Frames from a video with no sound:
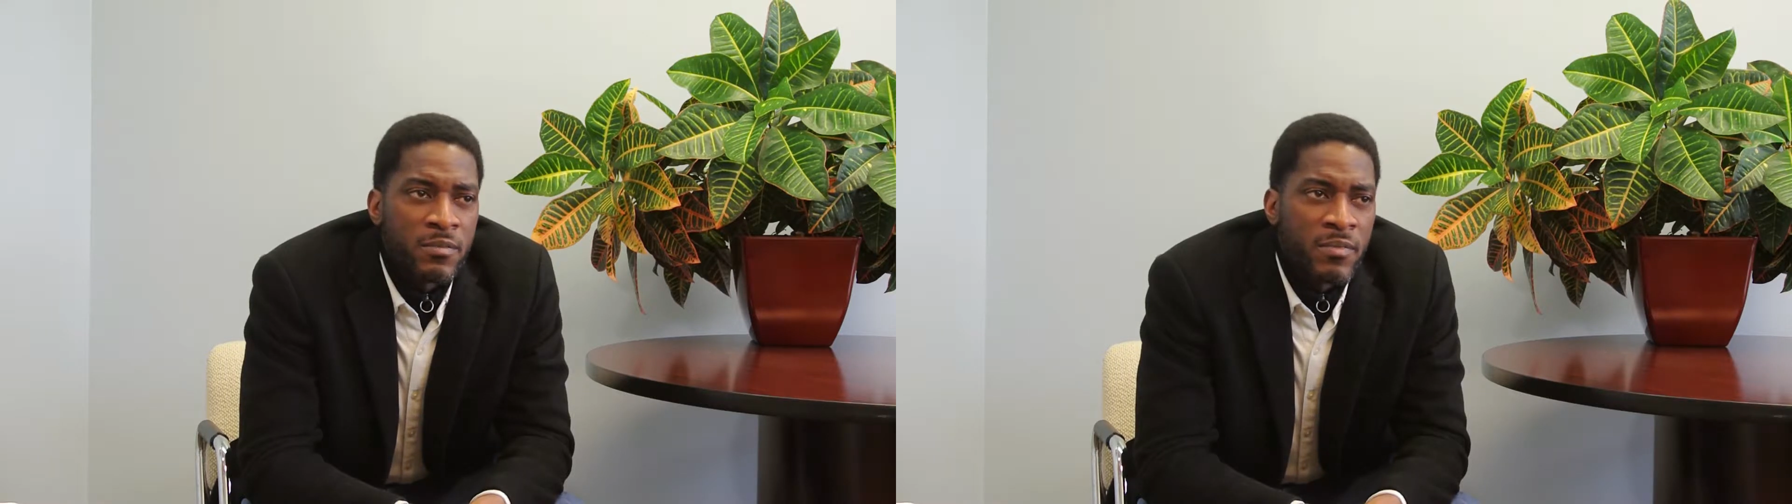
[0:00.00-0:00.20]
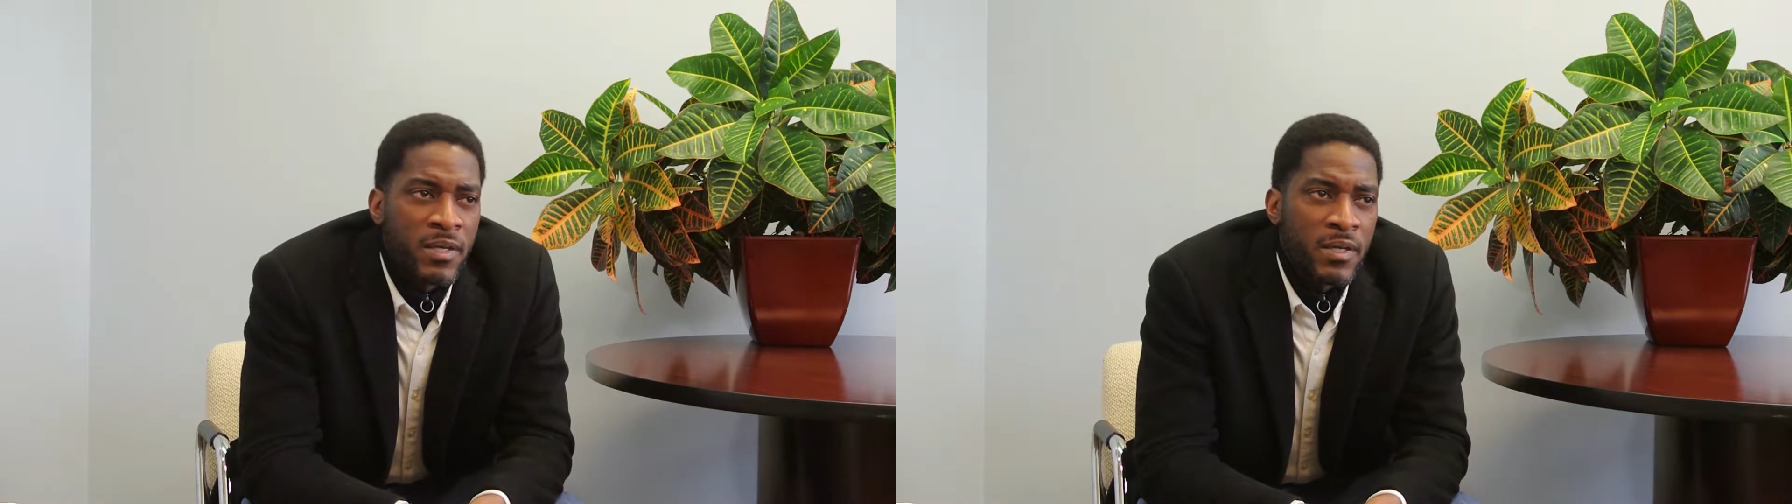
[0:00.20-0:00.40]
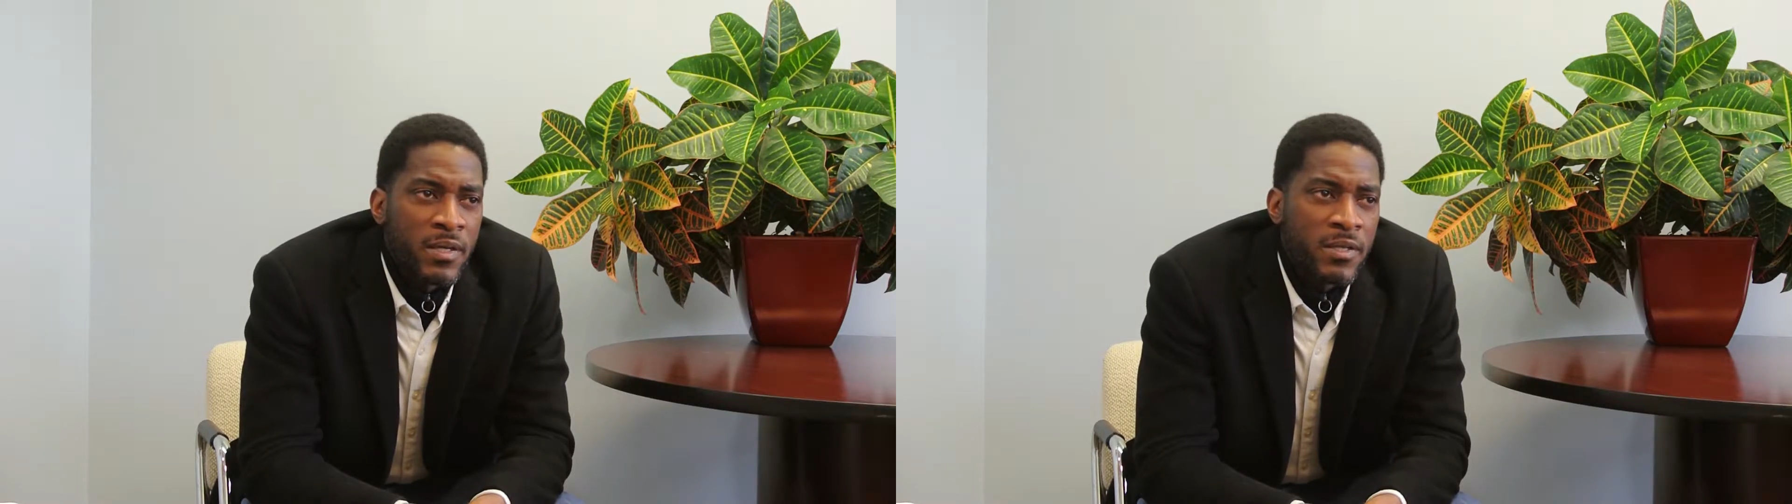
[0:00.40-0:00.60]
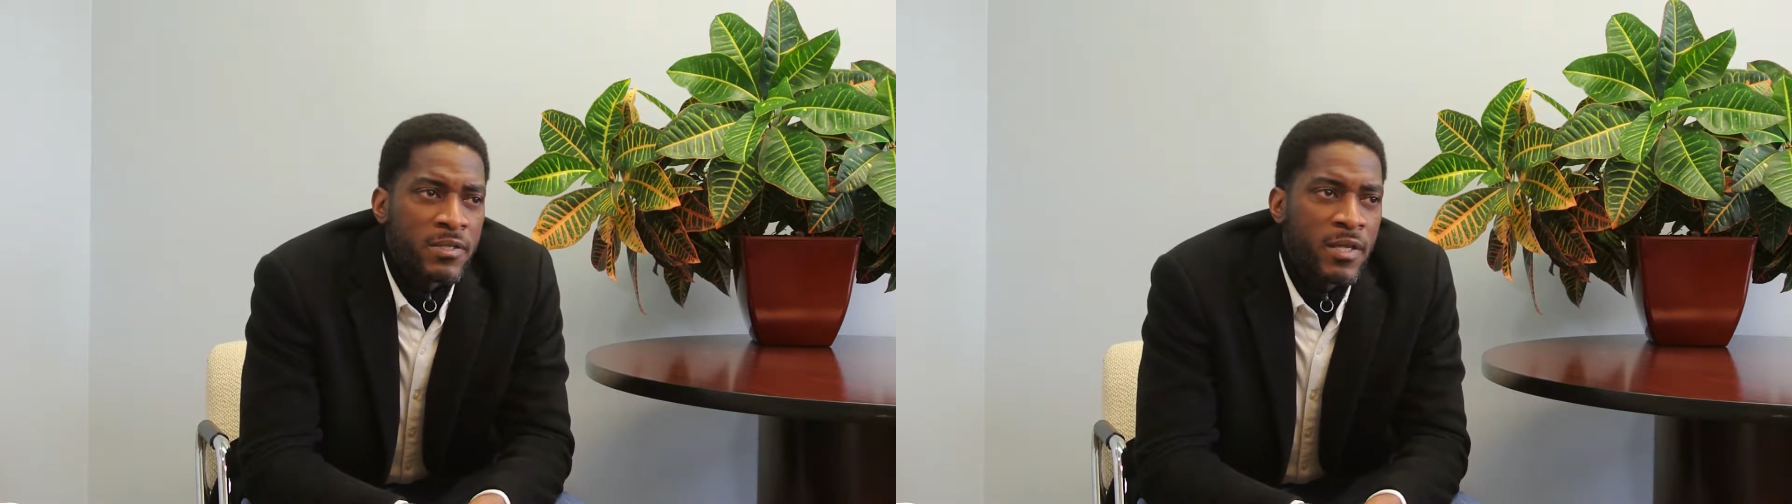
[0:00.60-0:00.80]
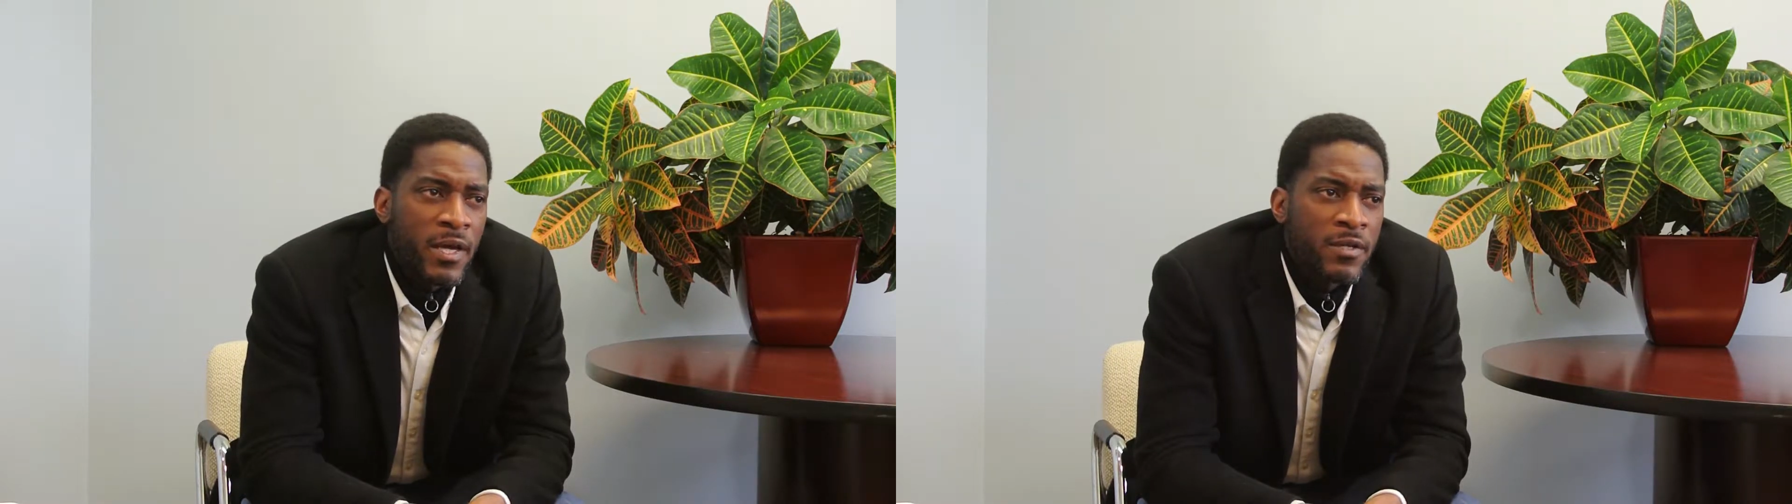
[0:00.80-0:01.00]
me
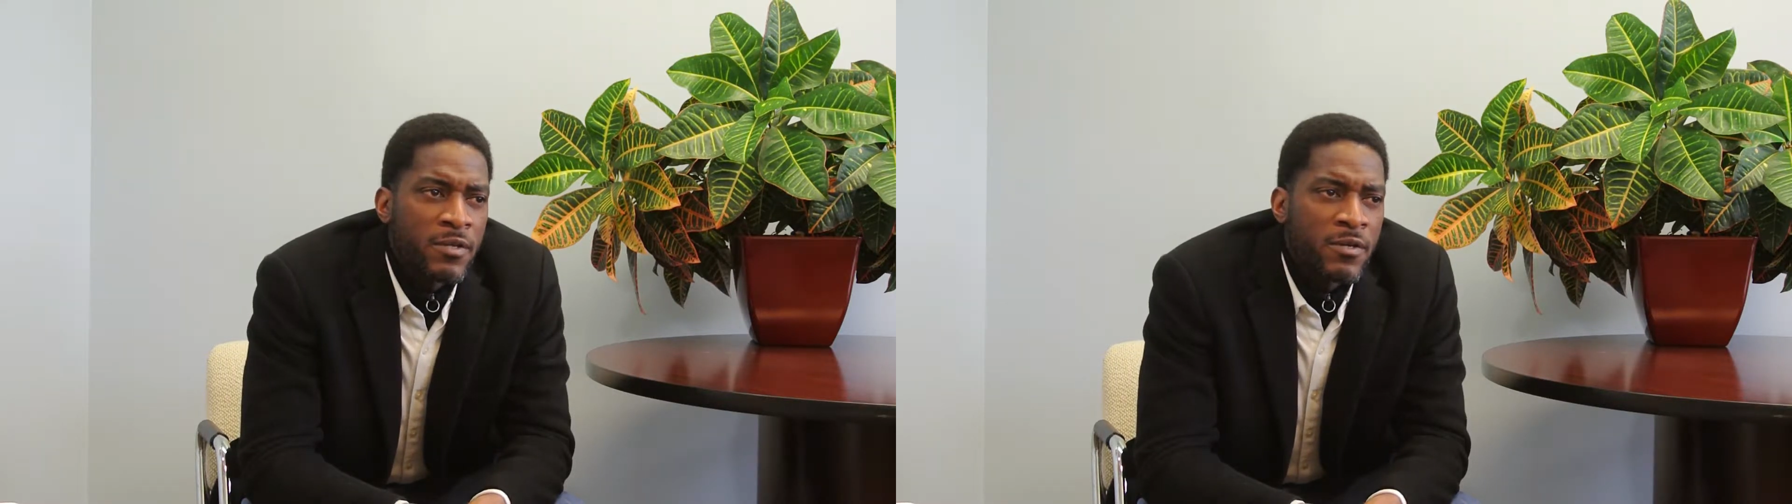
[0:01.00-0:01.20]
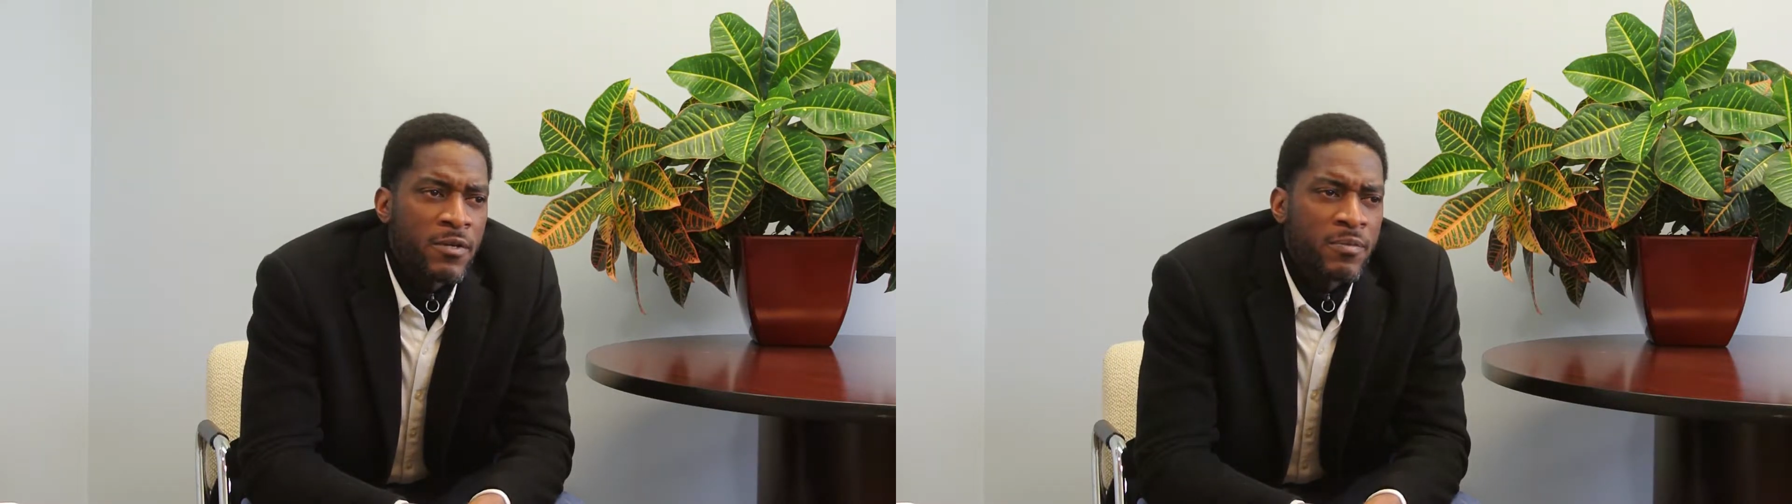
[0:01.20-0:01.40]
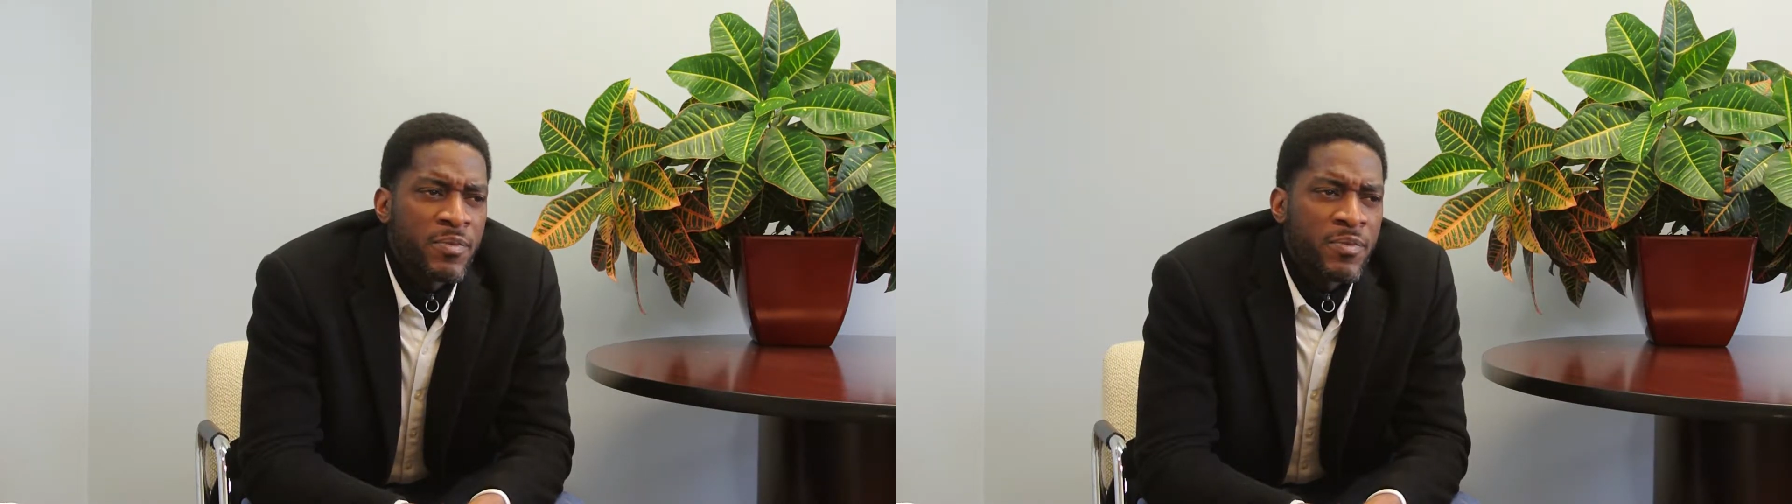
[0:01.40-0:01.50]
is that, you know,